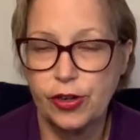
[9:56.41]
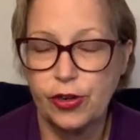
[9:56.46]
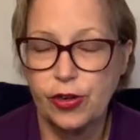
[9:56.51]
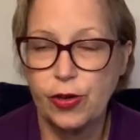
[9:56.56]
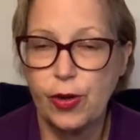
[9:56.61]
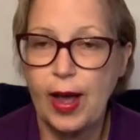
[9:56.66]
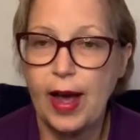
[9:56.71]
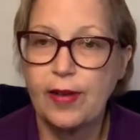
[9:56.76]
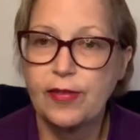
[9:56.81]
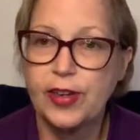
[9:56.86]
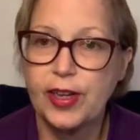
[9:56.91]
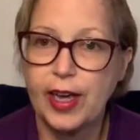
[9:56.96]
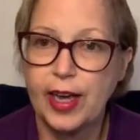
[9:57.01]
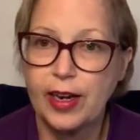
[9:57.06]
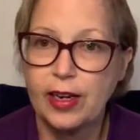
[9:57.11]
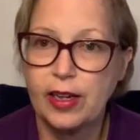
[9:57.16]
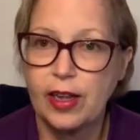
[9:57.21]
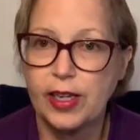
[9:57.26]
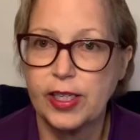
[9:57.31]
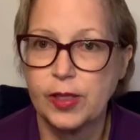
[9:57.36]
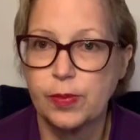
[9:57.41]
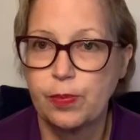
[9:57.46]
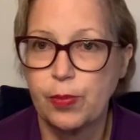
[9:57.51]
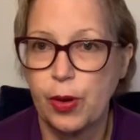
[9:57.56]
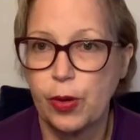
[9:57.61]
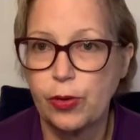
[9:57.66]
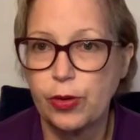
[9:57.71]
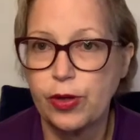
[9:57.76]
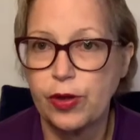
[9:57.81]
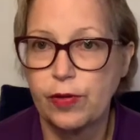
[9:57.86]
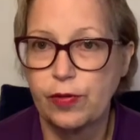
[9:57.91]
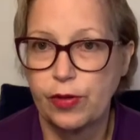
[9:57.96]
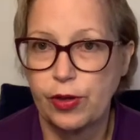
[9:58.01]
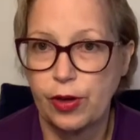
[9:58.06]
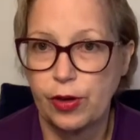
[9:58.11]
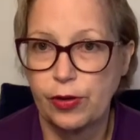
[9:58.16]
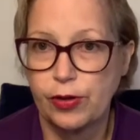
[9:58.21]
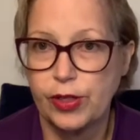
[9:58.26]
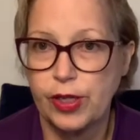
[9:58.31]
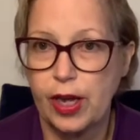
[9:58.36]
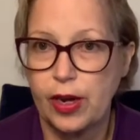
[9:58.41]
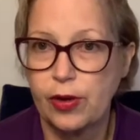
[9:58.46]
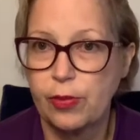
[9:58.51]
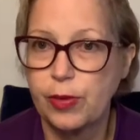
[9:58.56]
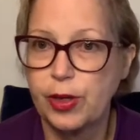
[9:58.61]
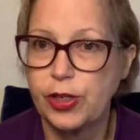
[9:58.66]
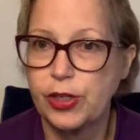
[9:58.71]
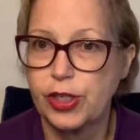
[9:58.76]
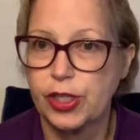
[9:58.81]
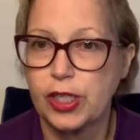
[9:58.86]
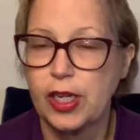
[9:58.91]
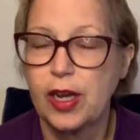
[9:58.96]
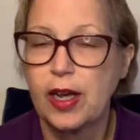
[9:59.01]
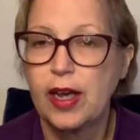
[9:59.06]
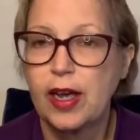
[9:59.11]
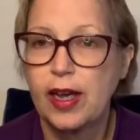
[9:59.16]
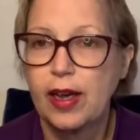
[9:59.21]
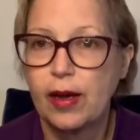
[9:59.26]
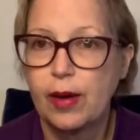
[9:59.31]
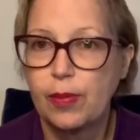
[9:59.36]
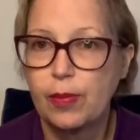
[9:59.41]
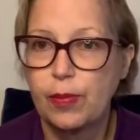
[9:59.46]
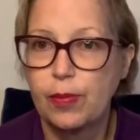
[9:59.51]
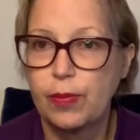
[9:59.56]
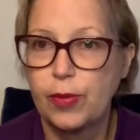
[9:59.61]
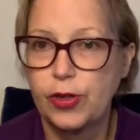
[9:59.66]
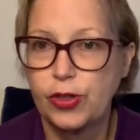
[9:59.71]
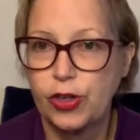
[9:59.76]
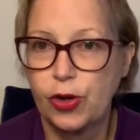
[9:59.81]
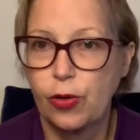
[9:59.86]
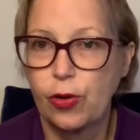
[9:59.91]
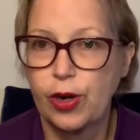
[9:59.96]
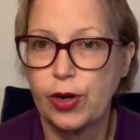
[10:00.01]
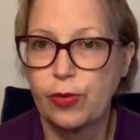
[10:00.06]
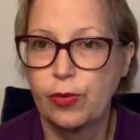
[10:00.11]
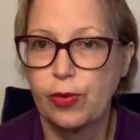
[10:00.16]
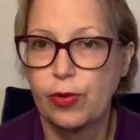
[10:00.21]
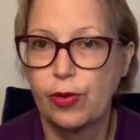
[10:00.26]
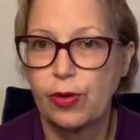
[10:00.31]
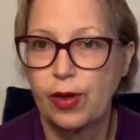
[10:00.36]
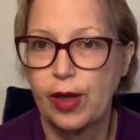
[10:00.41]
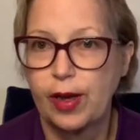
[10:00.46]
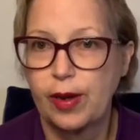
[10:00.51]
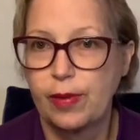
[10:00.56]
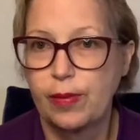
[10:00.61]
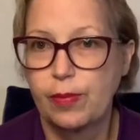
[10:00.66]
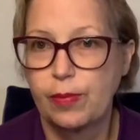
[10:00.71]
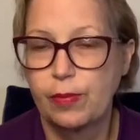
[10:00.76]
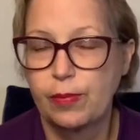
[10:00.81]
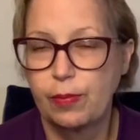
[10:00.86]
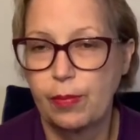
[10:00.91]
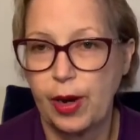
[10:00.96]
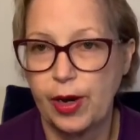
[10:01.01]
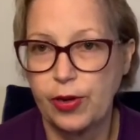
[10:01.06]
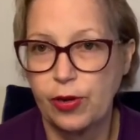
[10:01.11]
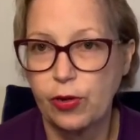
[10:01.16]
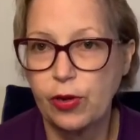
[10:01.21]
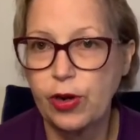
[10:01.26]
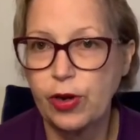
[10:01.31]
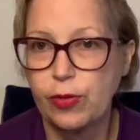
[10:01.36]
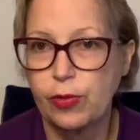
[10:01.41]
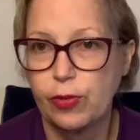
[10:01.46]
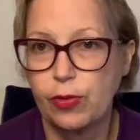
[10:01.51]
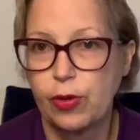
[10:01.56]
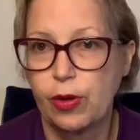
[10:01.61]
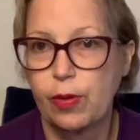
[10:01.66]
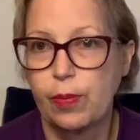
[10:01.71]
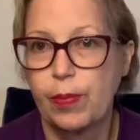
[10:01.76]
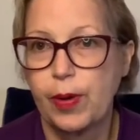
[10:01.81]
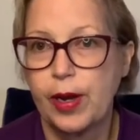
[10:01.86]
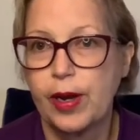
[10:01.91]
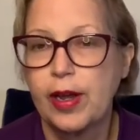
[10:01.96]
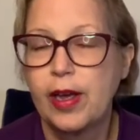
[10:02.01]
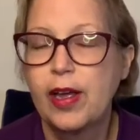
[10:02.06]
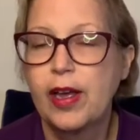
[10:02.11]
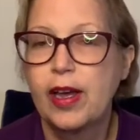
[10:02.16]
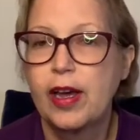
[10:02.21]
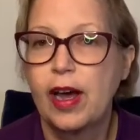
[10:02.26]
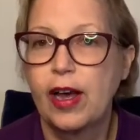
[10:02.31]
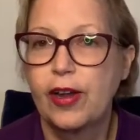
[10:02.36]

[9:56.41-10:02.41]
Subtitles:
You have to analyze both of those. I don't mean just majority rule and minority rule, but under